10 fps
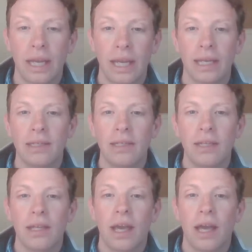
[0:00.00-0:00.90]
hand,
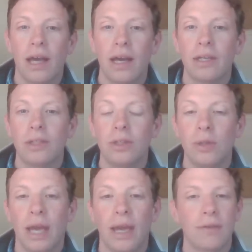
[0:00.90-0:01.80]

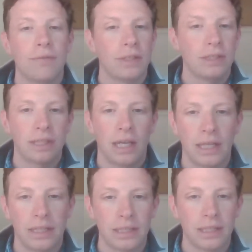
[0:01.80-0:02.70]
you have a
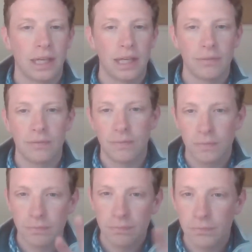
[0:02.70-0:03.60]
desire to kind of
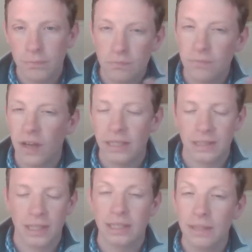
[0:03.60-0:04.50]
find a
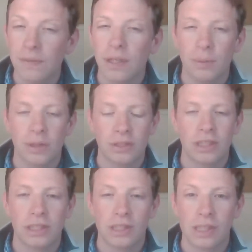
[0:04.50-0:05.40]
scientific approach
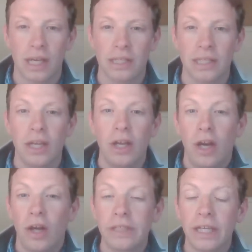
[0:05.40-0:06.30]
to society.
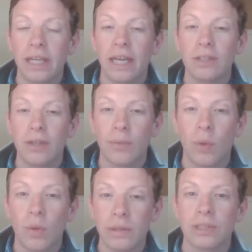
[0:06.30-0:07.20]
On the other hand, you have
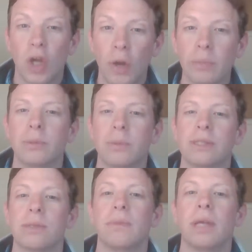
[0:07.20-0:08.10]
all this
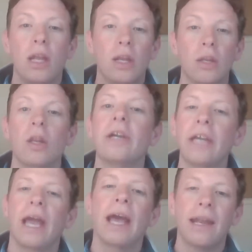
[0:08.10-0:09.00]
optimism. Look
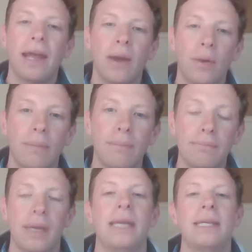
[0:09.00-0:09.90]
at how
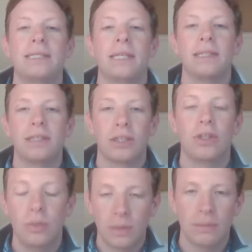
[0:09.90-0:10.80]
amazing the
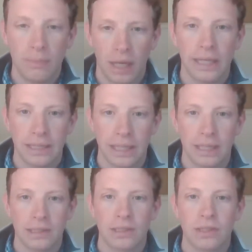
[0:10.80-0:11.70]
human mind
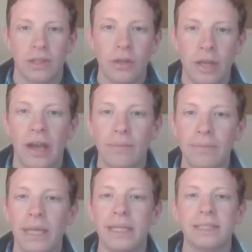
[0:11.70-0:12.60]
is. Look how
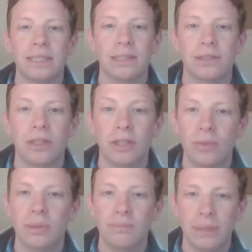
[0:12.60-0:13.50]
amazing the
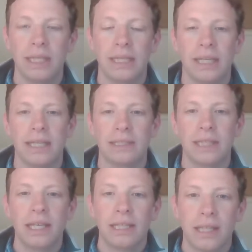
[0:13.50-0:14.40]
human being is,
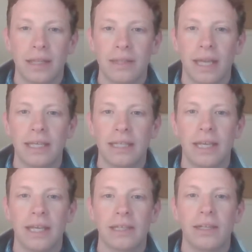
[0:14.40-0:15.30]
that they
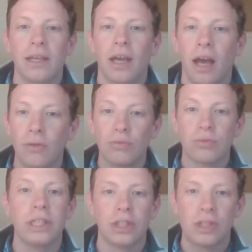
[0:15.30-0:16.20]
can
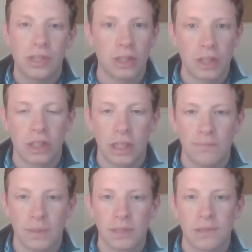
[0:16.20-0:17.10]
reach such
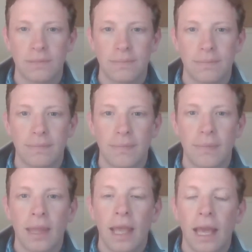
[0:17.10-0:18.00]
achievements.
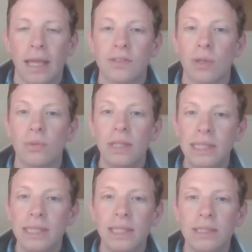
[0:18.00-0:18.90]
And so
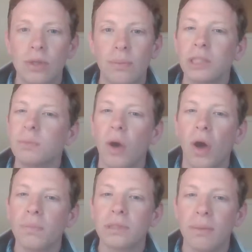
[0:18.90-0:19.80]
this leads to a much more
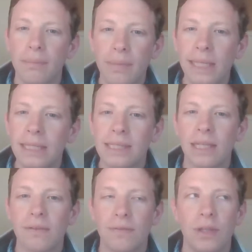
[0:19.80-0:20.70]

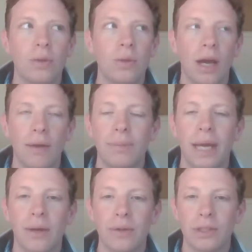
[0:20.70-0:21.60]
optimistic view
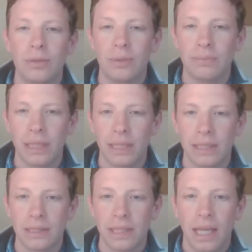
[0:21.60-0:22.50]
about human
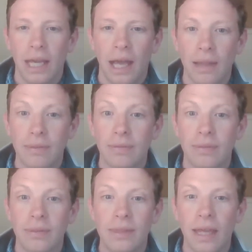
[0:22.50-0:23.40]
beings
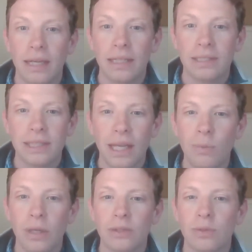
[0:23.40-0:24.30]
than in some
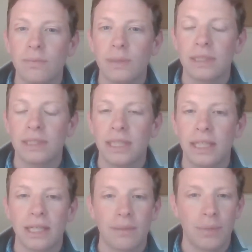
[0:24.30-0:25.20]
ways we've been
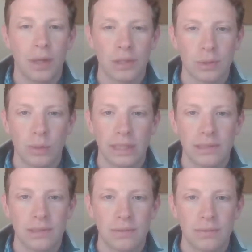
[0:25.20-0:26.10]
seeing in past
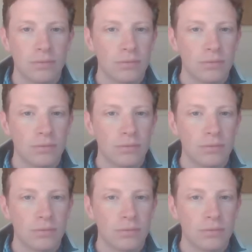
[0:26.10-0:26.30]
weeks.